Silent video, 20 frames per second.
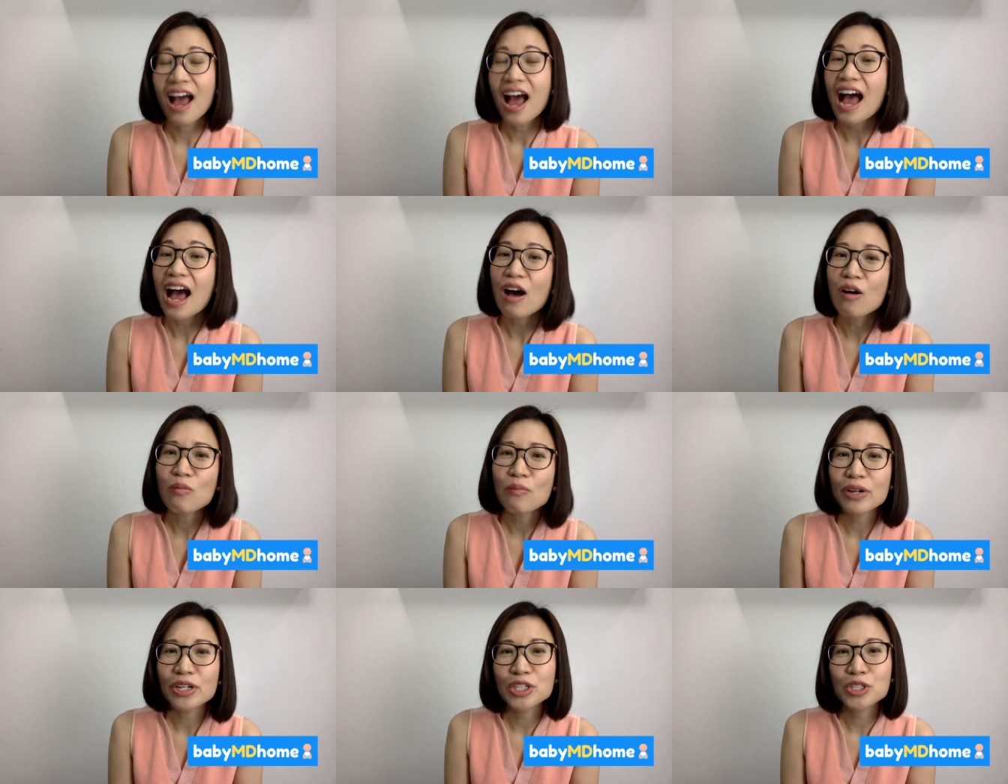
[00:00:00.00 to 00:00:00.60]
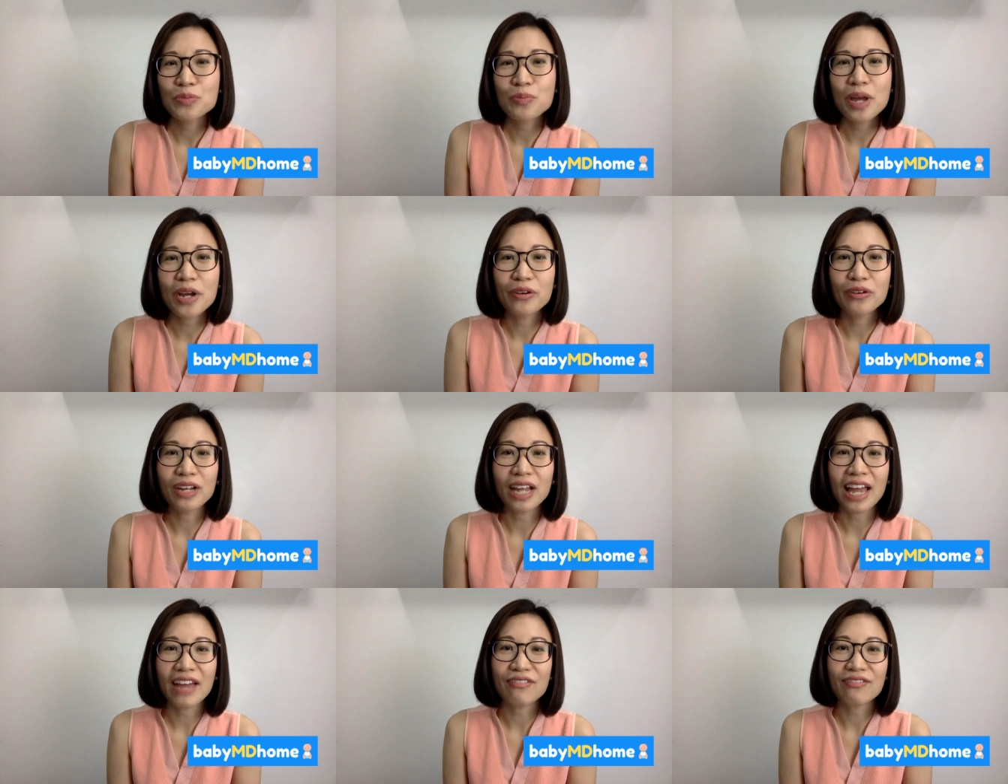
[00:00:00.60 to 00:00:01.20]
How much
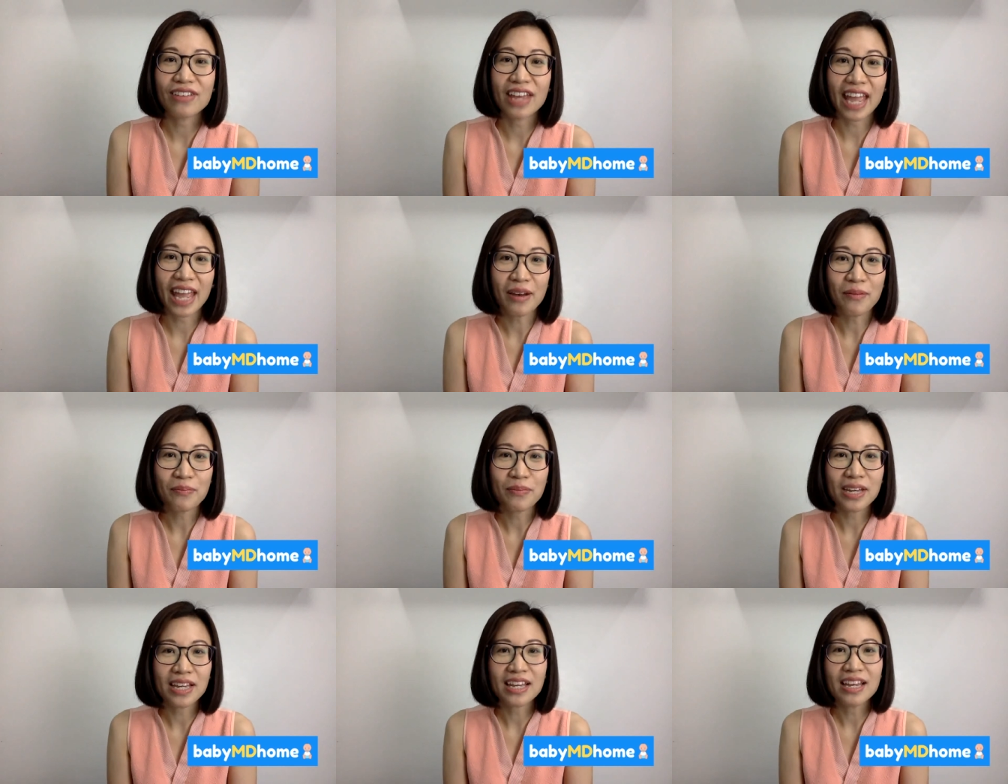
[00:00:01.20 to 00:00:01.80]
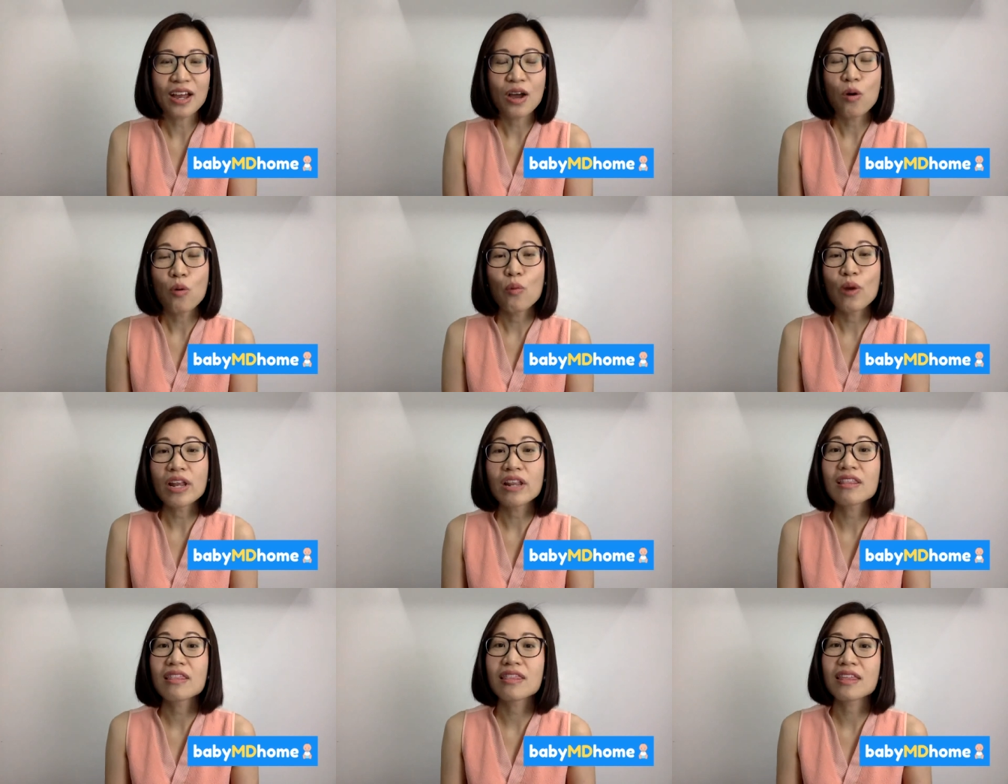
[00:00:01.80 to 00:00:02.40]
better life can be
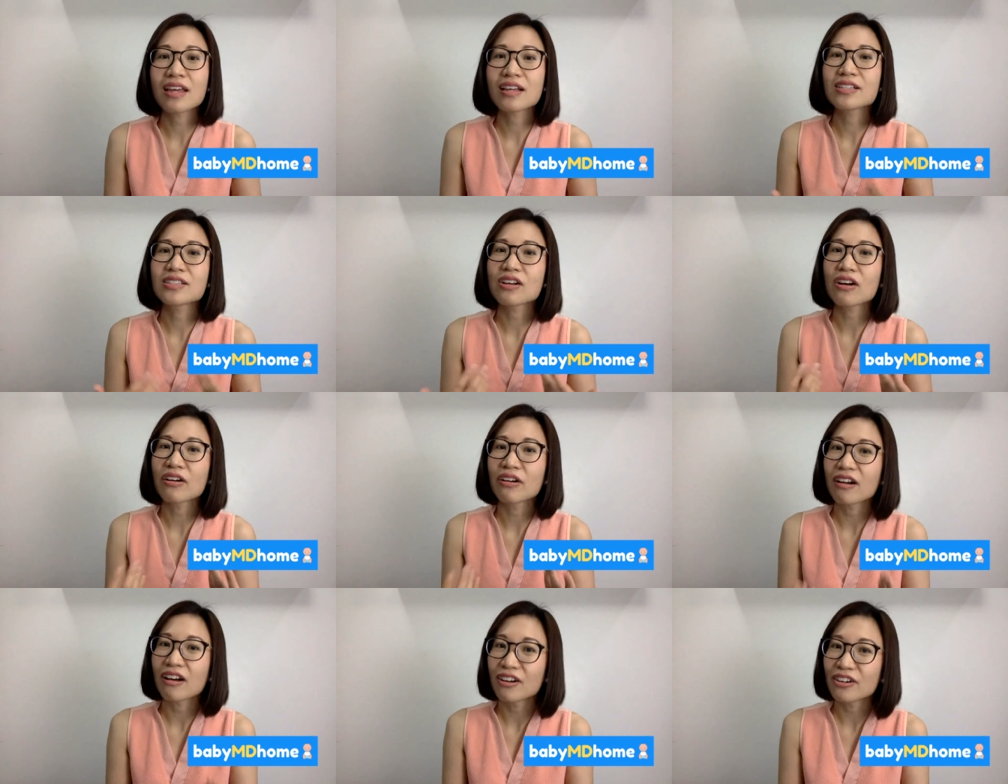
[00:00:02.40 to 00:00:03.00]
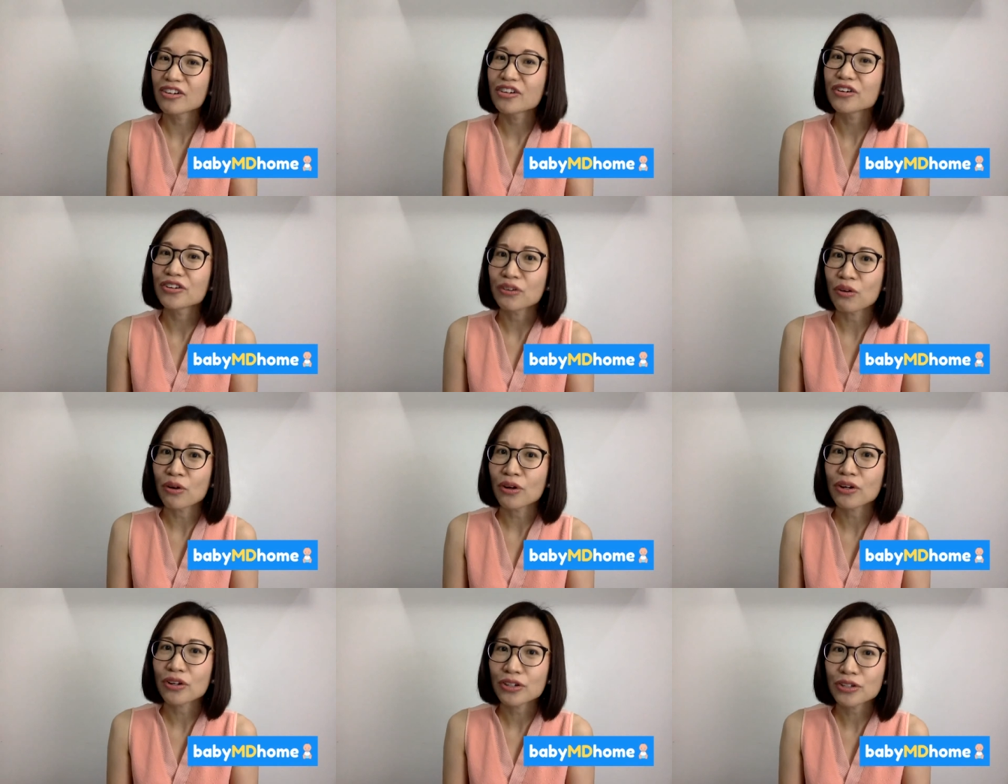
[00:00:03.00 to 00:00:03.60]
when things are under
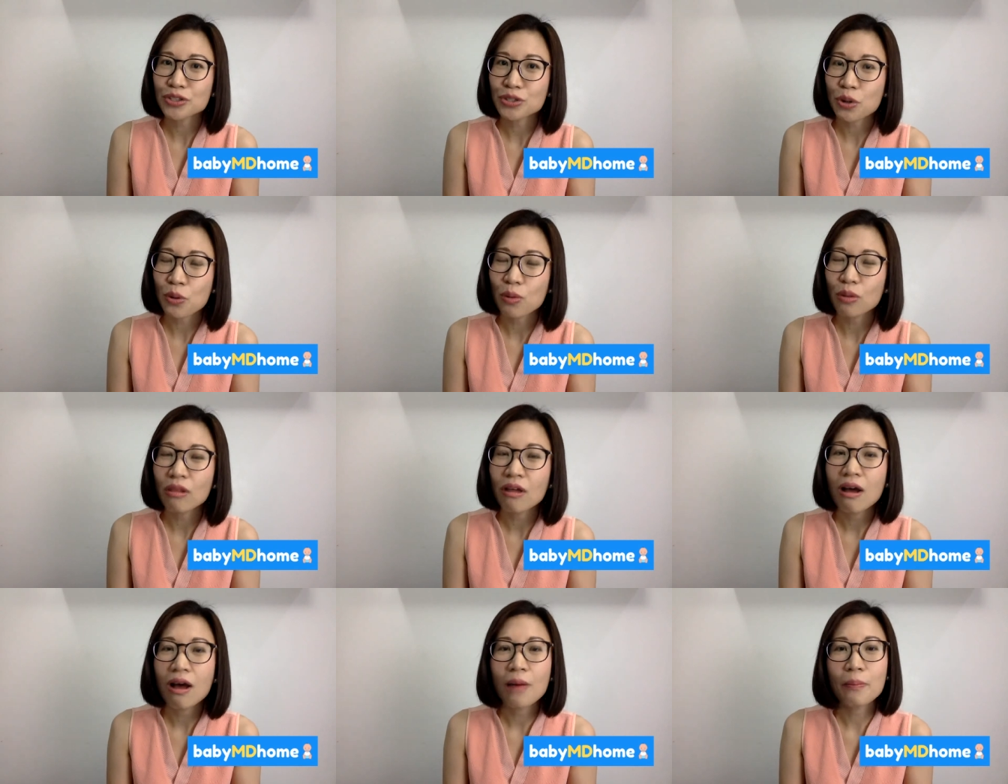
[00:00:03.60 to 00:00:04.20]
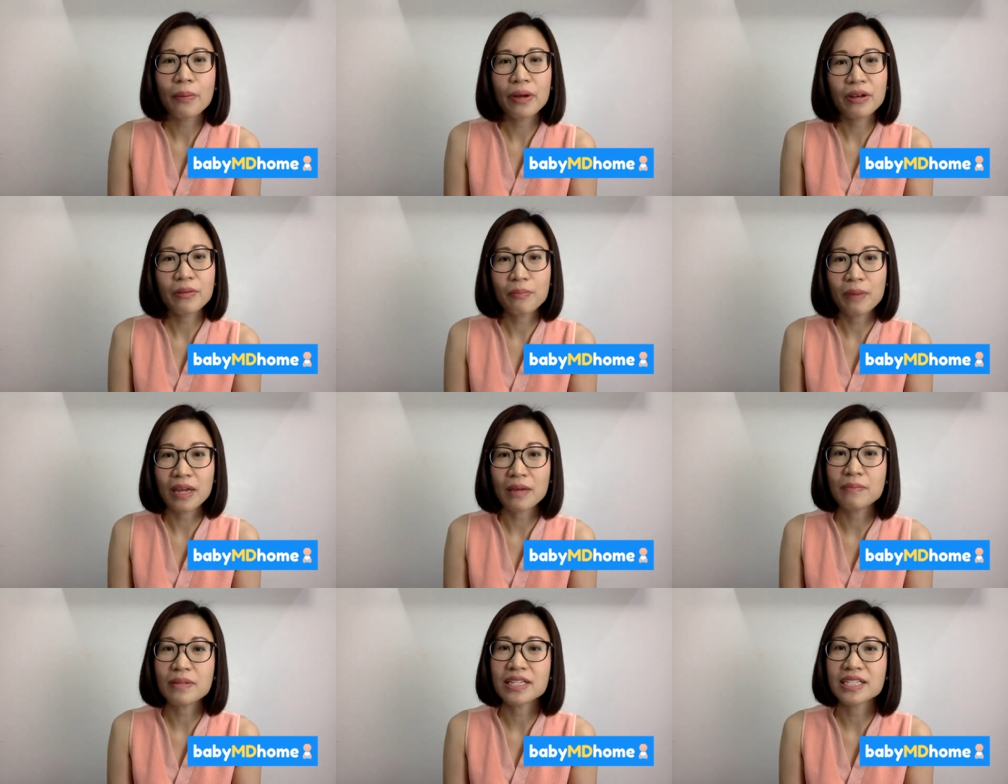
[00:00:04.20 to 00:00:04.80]
your control upon
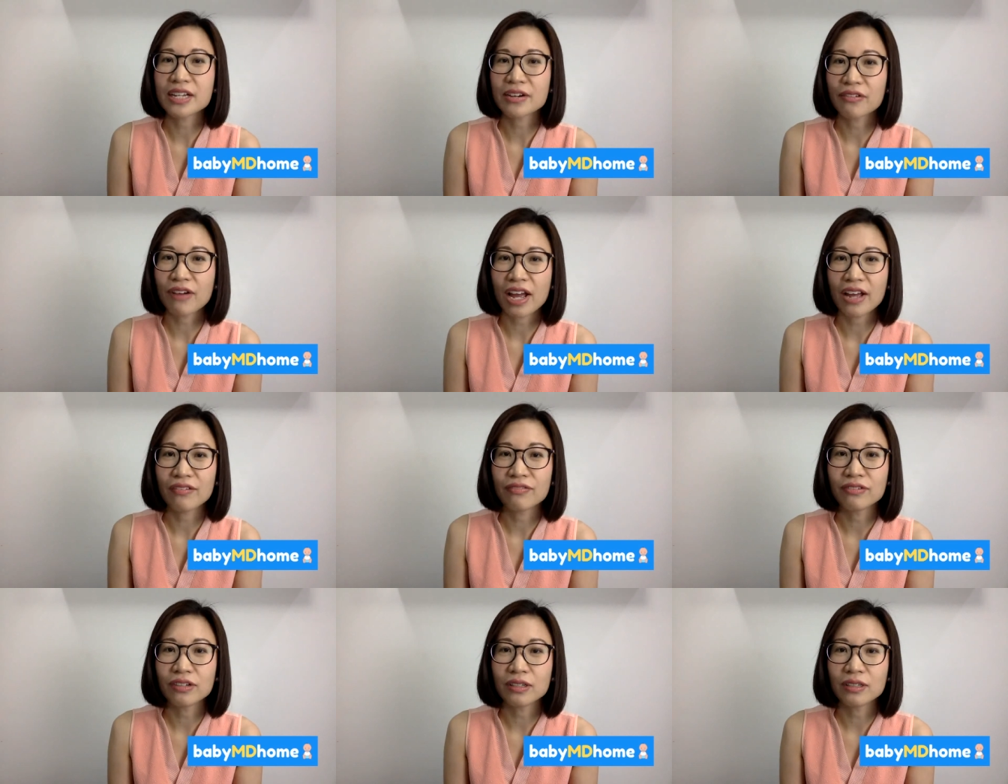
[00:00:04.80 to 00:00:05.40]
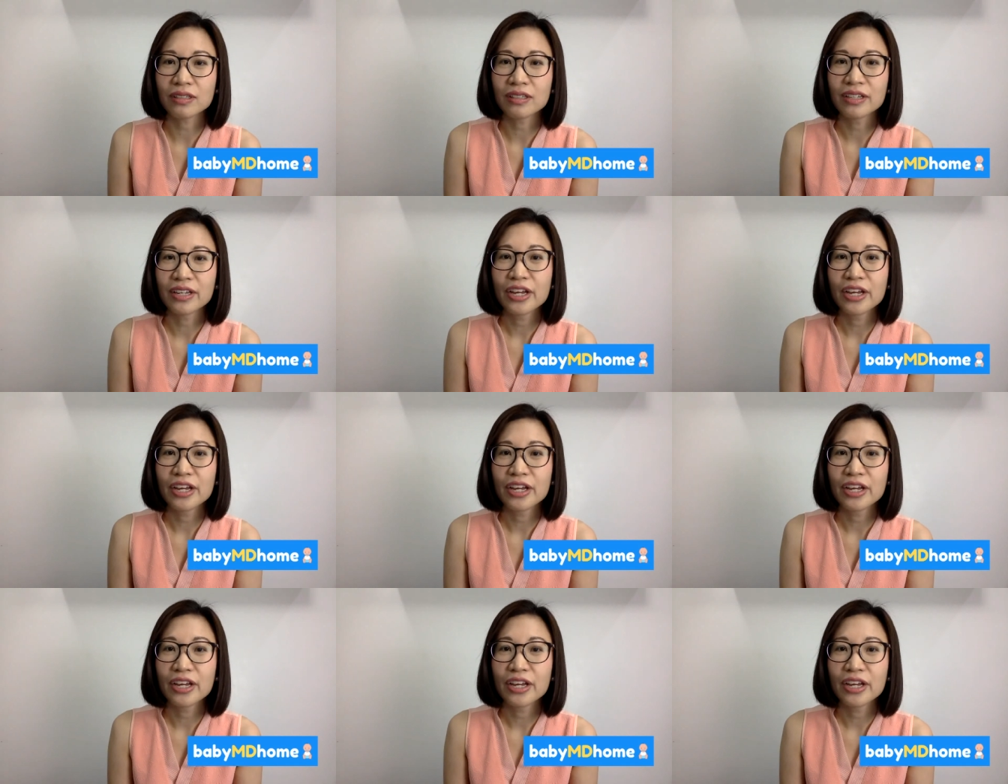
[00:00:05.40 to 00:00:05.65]
baby's arrival?